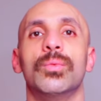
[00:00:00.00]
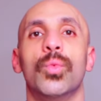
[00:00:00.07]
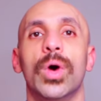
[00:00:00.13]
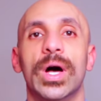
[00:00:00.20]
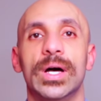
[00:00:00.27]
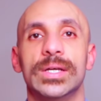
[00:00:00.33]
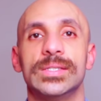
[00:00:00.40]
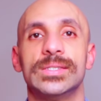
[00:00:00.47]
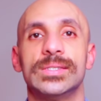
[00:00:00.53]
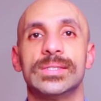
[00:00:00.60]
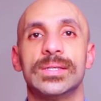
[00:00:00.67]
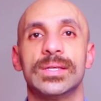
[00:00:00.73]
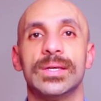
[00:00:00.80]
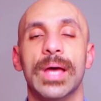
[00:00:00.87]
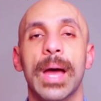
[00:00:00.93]

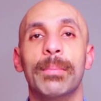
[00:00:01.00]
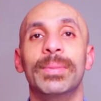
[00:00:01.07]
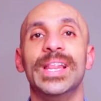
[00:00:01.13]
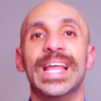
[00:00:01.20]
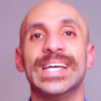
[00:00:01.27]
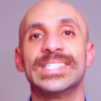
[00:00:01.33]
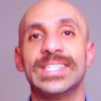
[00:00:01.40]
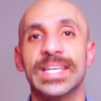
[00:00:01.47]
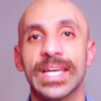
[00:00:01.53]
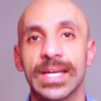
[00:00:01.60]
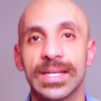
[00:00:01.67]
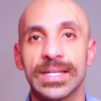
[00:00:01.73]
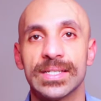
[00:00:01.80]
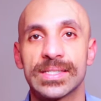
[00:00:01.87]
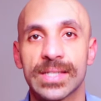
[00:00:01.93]
was a blessing
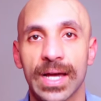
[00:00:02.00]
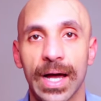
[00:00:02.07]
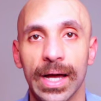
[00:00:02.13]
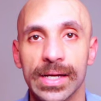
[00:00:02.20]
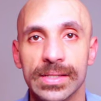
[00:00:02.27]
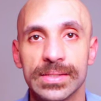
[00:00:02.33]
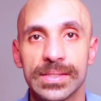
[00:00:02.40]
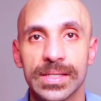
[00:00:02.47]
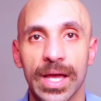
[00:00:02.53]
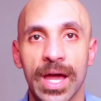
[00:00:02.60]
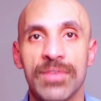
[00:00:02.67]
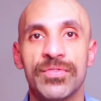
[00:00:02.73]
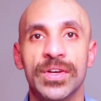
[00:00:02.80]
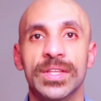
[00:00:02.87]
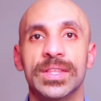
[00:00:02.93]
in disguise.
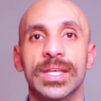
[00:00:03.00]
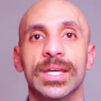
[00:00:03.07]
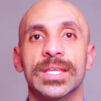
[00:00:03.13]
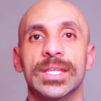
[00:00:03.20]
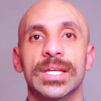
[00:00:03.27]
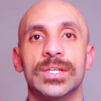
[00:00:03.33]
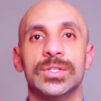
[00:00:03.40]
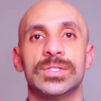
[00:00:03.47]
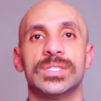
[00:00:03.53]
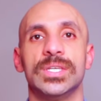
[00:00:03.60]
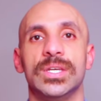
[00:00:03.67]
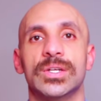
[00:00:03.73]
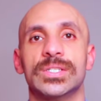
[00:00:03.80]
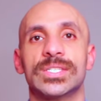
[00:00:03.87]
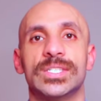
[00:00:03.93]
Everything that you
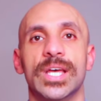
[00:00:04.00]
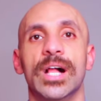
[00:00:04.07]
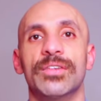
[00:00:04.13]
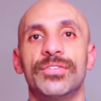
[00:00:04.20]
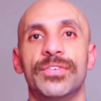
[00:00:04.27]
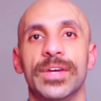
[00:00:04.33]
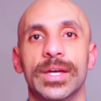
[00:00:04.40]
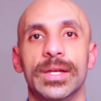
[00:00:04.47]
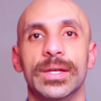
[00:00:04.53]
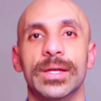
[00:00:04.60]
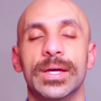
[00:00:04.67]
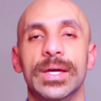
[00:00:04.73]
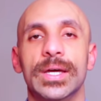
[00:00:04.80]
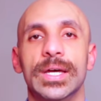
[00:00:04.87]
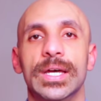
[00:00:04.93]
see yourself in
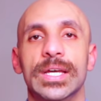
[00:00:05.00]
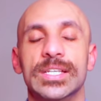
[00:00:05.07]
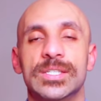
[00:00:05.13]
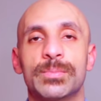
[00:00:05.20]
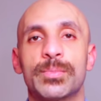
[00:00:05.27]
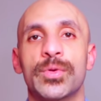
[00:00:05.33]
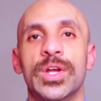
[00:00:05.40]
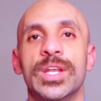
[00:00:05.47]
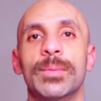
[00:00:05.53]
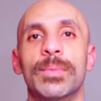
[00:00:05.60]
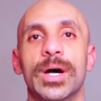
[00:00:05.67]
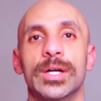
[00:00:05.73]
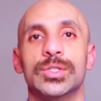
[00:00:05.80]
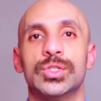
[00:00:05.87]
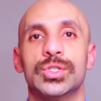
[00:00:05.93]
is pretty
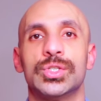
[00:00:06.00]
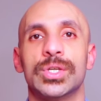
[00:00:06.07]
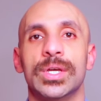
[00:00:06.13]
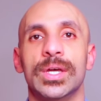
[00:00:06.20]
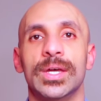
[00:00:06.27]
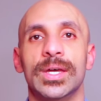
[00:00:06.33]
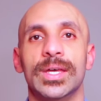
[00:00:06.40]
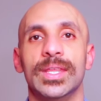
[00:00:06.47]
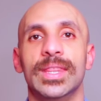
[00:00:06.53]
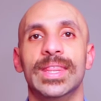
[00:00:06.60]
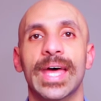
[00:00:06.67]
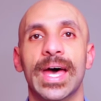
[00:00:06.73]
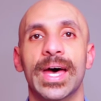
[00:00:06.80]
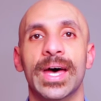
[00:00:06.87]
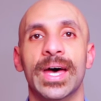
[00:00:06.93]
much
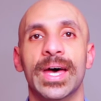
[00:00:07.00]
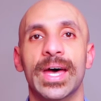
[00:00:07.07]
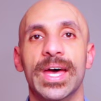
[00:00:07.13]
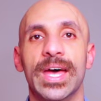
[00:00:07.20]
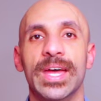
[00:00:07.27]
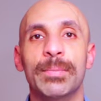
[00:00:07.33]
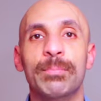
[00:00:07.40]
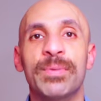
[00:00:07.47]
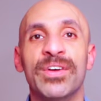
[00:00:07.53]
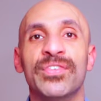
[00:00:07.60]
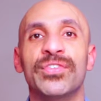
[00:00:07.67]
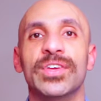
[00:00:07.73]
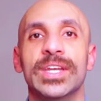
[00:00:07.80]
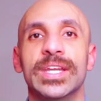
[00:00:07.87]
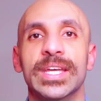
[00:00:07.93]
the
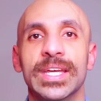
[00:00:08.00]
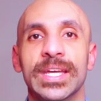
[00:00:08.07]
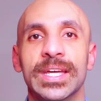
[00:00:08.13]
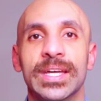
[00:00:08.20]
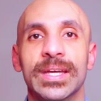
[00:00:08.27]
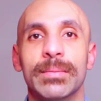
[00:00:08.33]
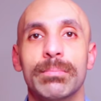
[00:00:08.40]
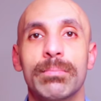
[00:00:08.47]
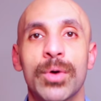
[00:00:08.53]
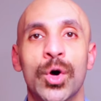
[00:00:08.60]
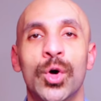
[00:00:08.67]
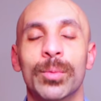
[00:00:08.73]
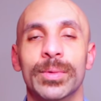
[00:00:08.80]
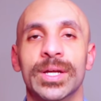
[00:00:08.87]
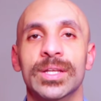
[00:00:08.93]
epiphany
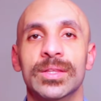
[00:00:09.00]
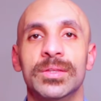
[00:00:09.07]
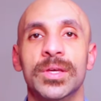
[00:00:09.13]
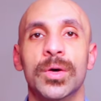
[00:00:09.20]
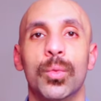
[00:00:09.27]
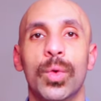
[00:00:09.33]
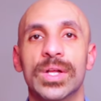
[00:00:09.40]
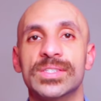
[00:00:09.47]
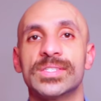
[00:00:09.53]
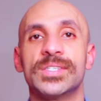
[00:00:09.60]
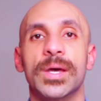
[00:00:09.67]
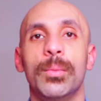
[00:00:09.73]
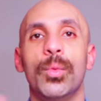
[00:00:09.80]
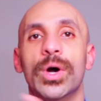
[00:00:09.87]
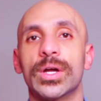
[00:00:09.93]
moment once
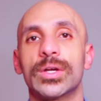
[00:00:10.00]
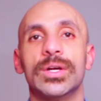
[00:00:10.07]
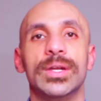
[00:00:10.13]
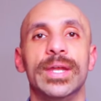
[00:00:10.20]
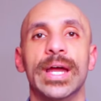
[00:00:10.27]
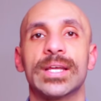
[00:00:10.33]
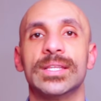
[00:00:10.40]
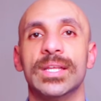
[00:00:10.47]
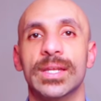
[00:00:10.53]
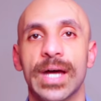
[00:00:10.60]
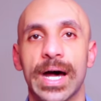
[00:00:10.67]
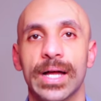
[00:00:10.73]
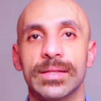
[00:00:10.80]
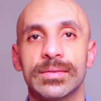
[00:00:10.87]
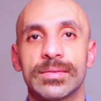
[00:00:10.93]
someone connects the
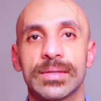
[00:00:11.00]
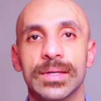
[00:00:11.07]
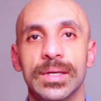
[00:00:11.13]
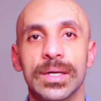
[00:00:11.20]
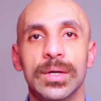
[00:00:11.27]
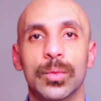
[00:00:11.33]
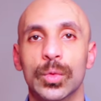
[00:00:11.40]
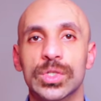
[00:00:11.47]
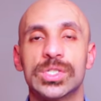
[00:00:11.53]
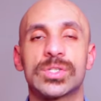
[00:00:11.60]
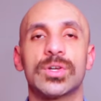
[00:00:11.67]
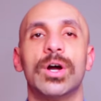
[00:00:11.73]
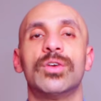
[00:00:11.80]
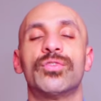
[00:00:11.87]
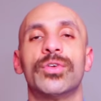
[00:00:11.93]
dot. We
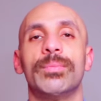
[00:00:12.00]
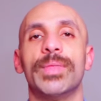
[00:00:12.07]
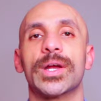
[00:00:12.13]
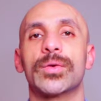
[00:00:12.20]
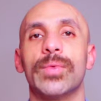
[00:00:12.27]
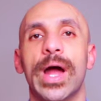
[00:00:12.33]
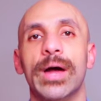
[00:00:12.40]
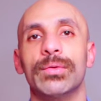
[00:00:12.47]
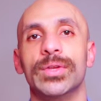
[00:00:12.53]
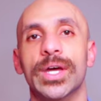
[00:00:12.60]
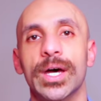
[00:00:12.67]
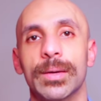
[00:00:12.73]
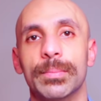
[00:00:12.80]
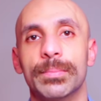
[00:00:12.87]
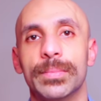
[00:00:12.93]
start from the ground
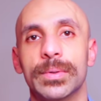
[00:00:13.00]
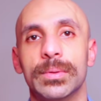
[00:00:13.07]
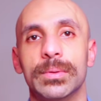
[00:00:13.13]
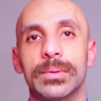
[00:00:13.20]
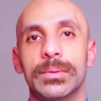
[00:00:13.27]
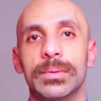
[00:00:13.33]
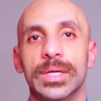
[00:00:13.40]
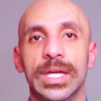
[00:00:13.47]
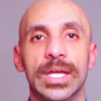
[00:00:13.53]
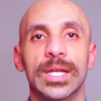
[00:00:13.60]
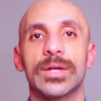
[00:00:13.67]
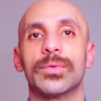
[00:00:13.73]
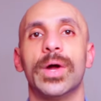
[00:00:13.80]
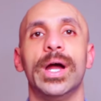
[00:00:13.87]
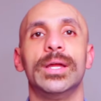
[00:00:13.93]
up,
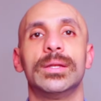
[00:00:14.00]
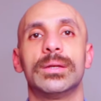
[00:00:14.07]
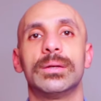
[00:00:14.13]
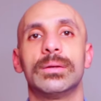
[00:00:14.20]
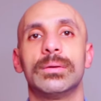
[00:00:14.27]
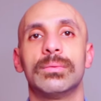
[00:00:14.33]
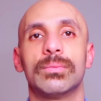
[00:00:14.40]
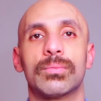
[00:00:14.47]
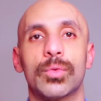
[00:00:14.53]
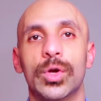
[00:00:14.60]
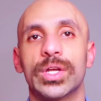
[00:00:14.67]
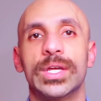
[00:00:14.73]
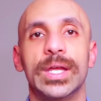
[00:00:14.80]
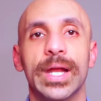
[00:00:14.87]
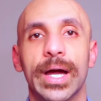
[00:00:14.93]
eating right,
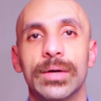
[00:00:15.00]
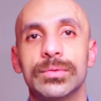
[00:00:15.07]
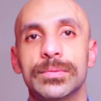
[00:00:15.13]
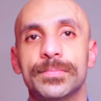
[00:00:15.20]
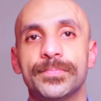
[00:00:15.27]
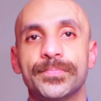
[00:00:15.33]
working out,